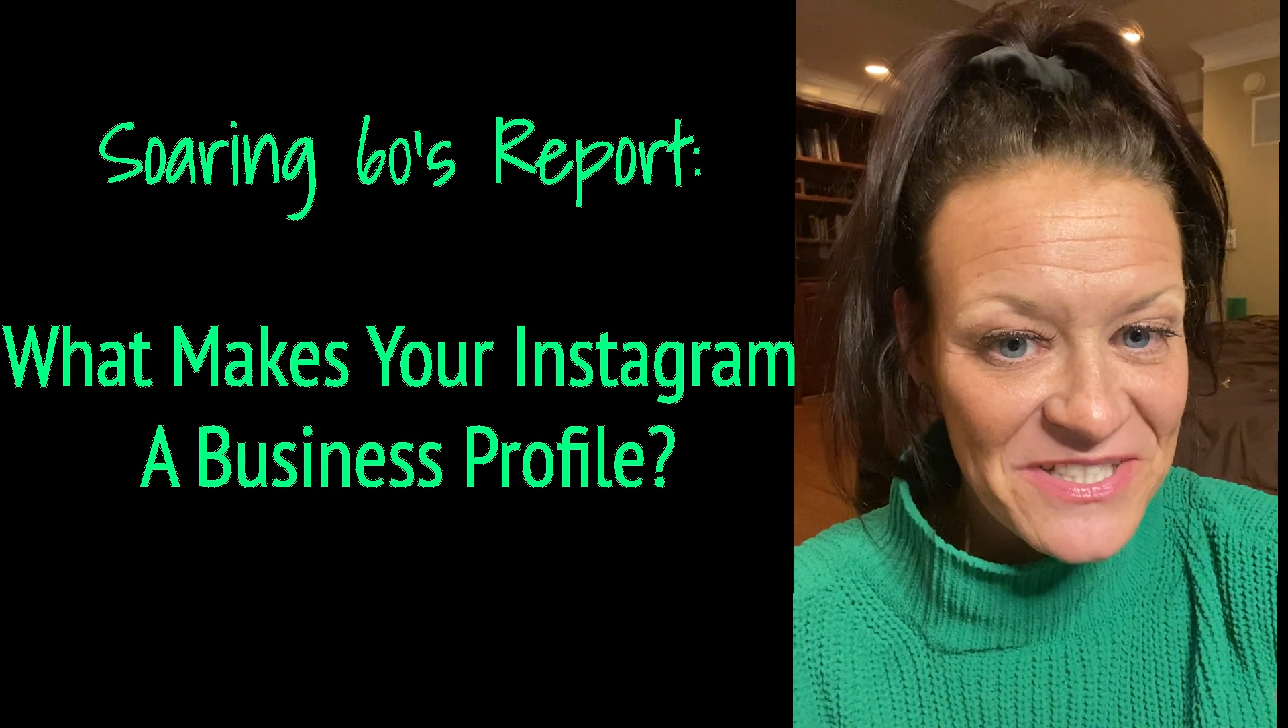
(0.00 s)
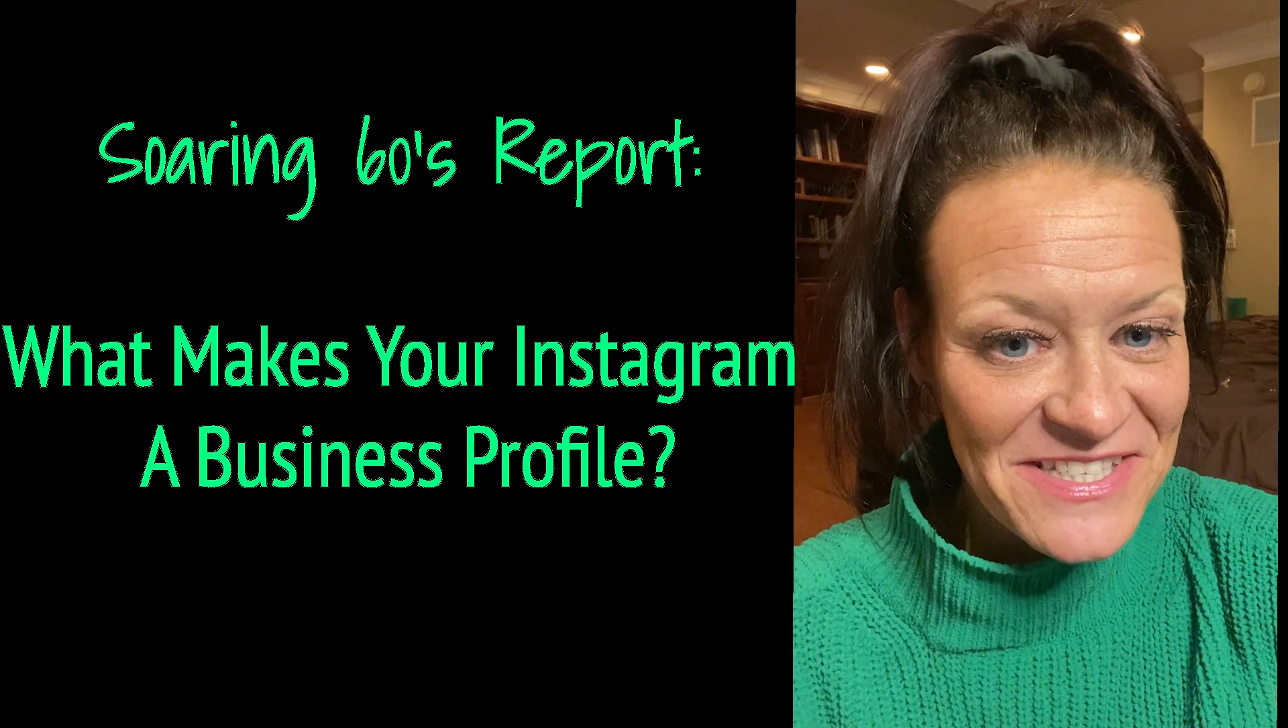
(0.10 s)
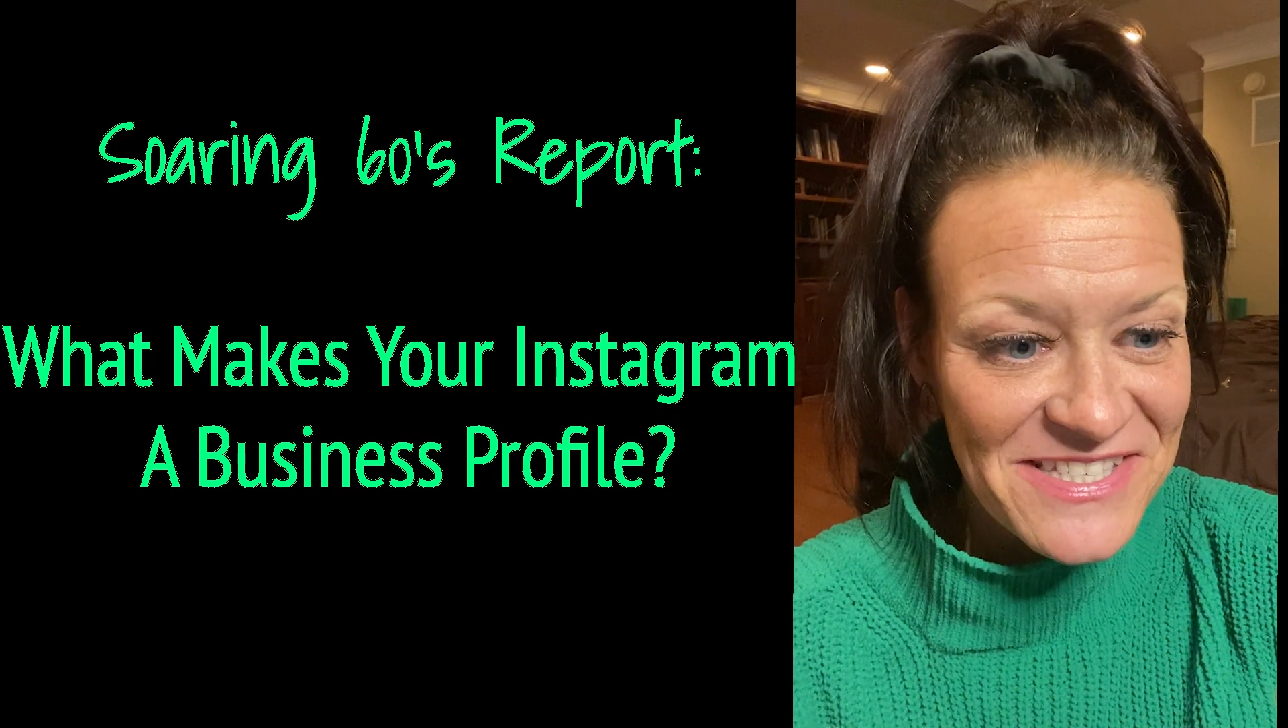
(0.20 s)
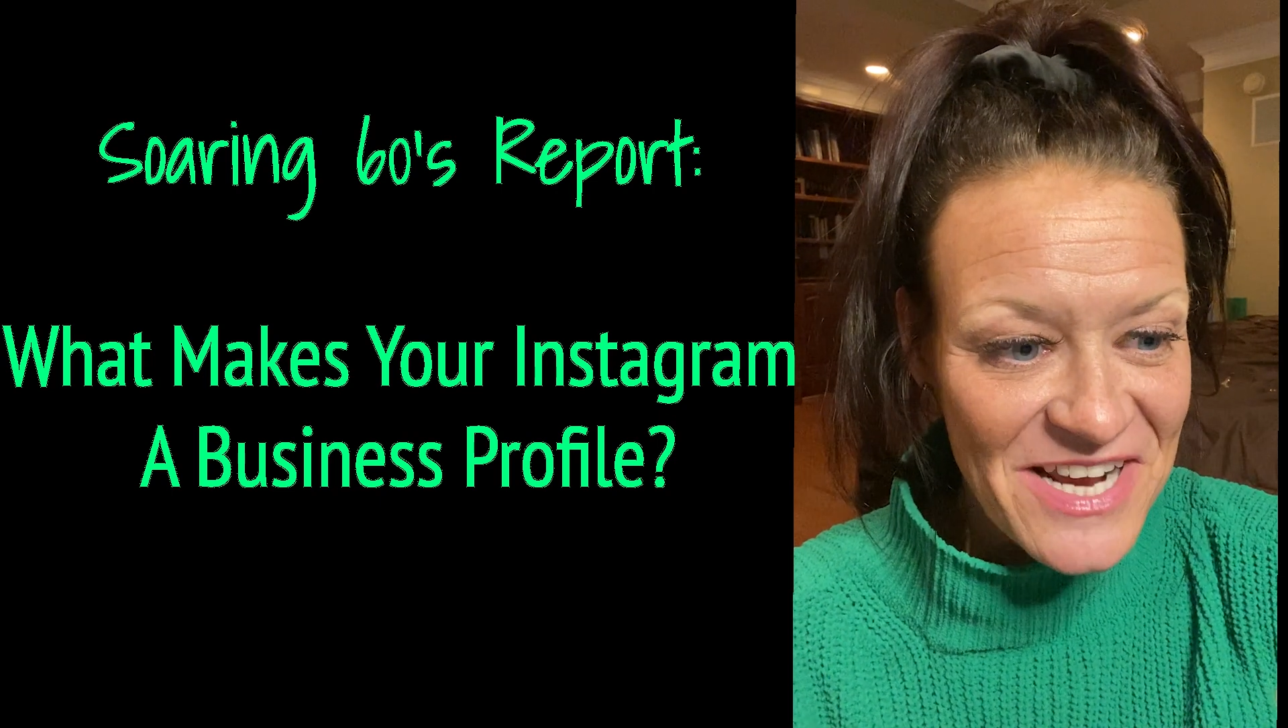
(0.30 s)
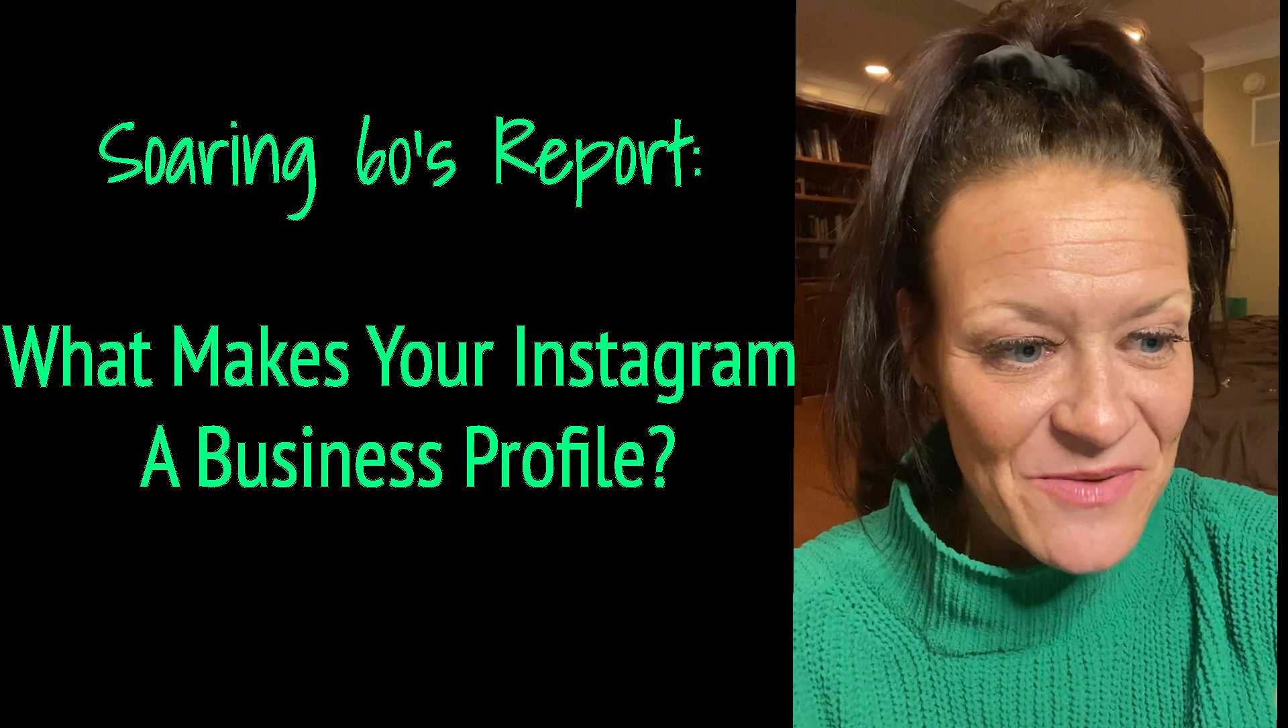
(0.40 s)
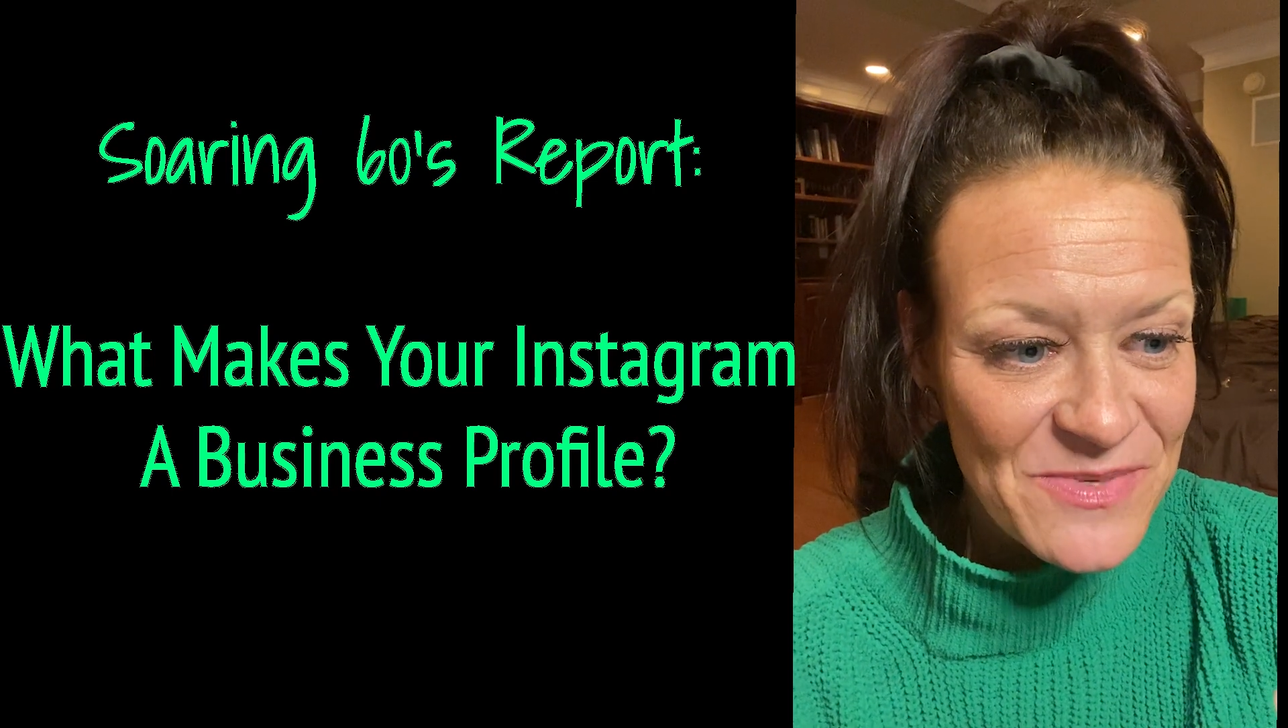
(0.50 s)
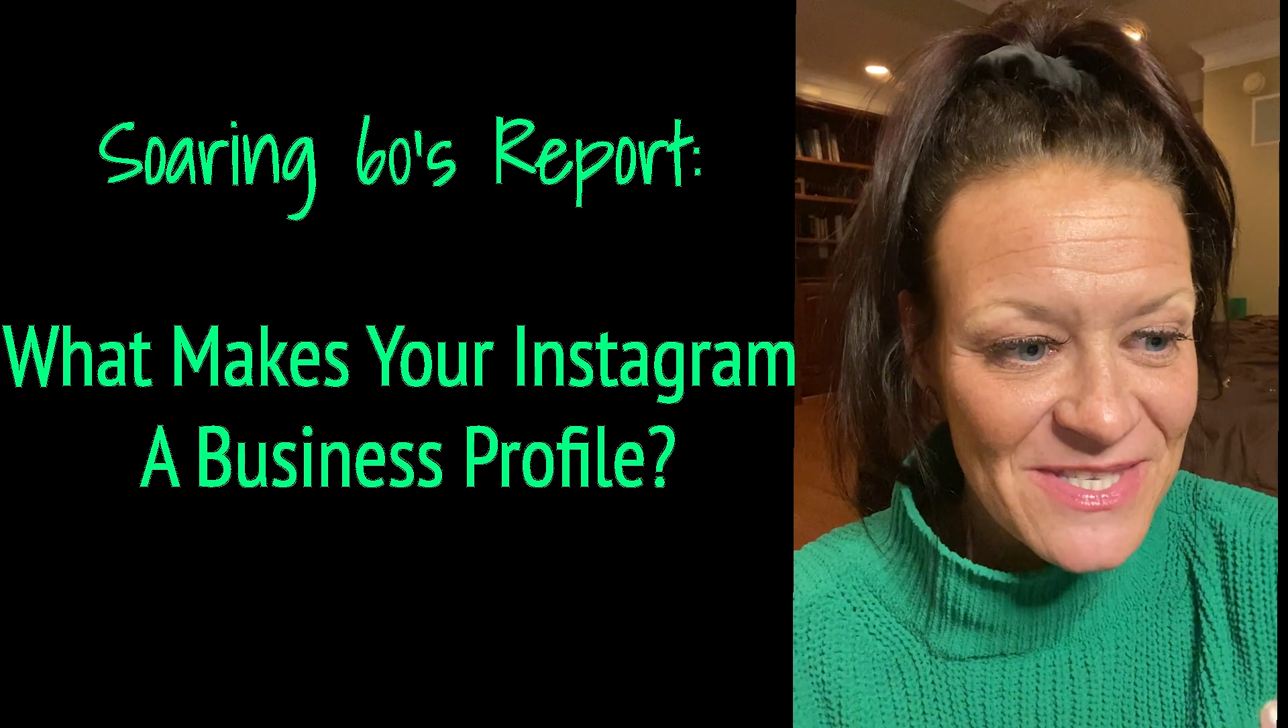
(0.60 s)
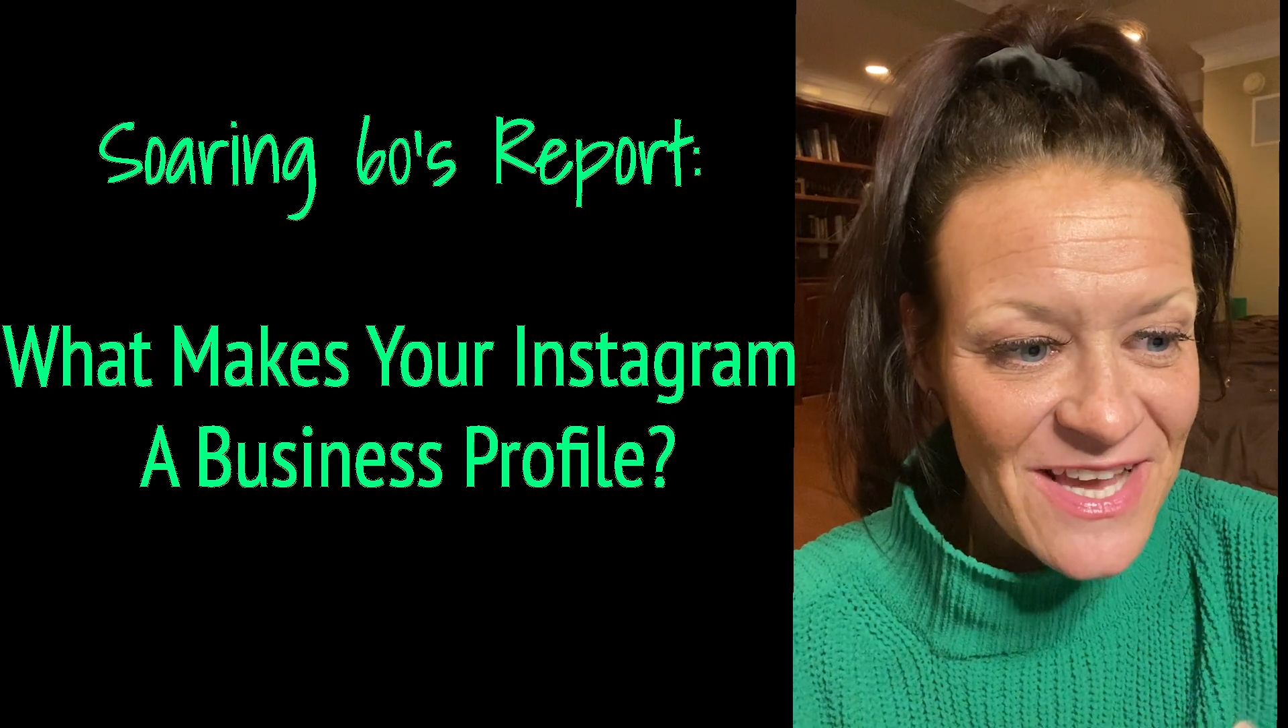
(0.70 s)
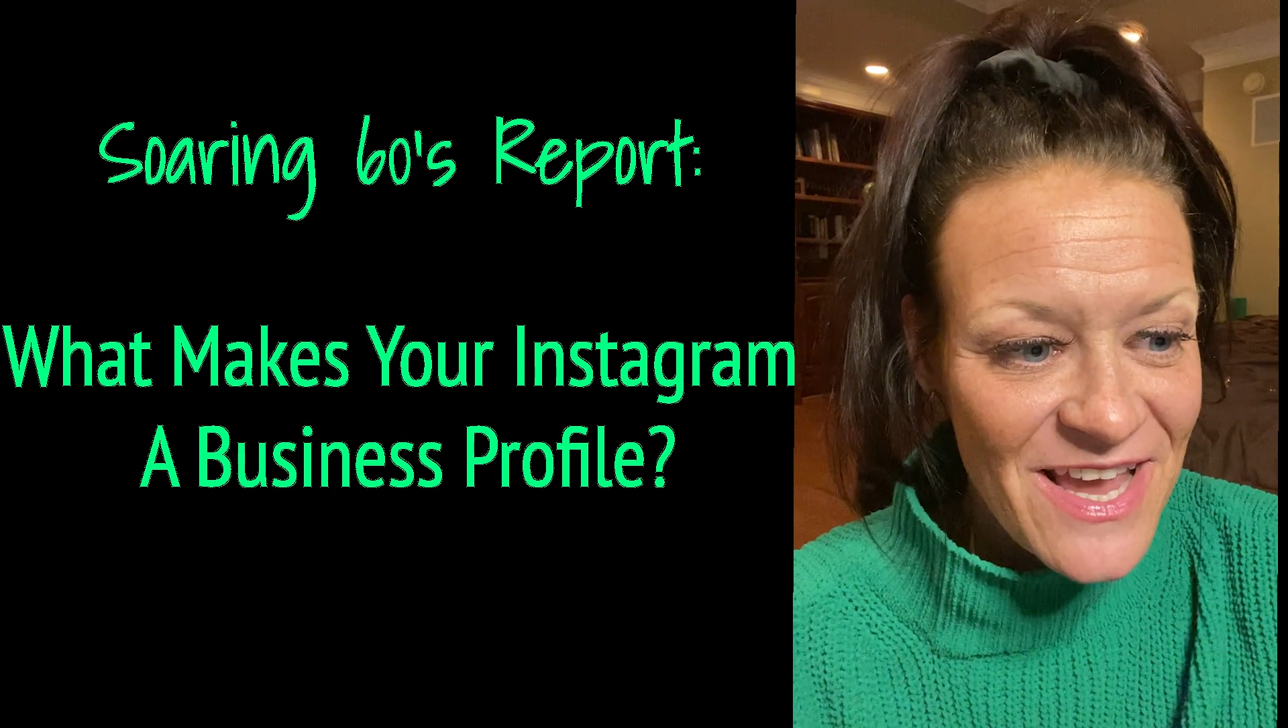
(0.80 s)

the steps.